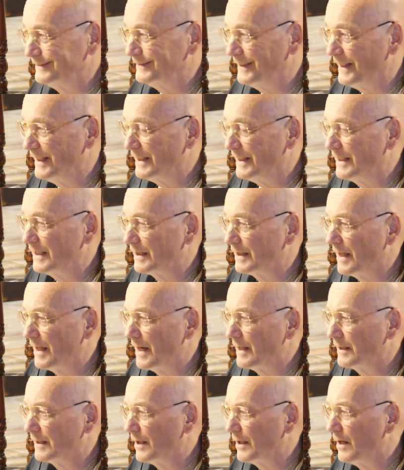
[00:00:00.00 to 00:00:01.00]
it's like
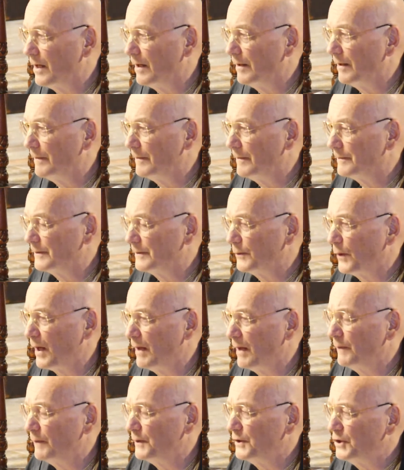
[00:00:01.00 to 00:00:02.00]
to have
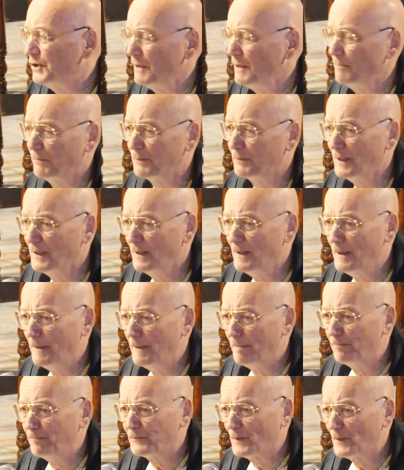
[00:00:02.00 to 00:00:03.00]
a cheap,
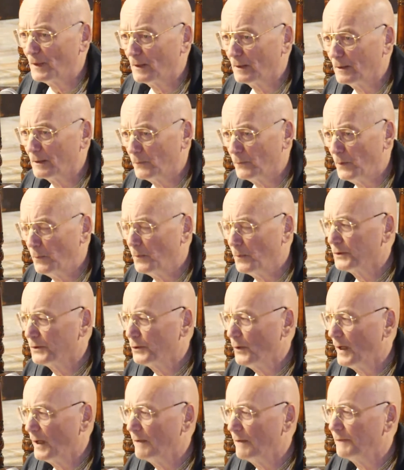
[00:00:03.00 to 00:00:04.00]
we want to
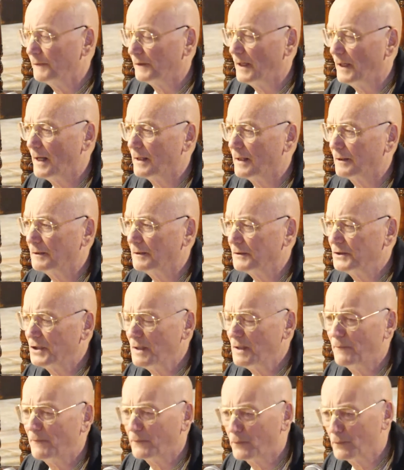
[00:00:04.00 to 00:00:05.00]
have like a cheap
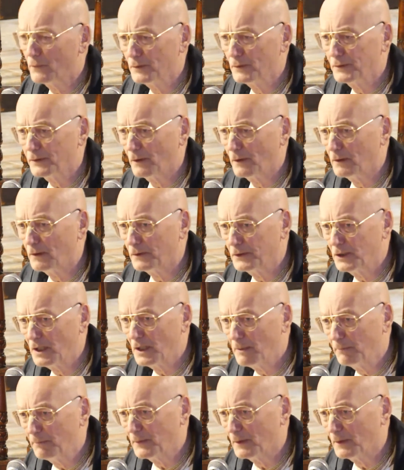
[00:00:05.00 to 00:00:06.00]
fruits or cheap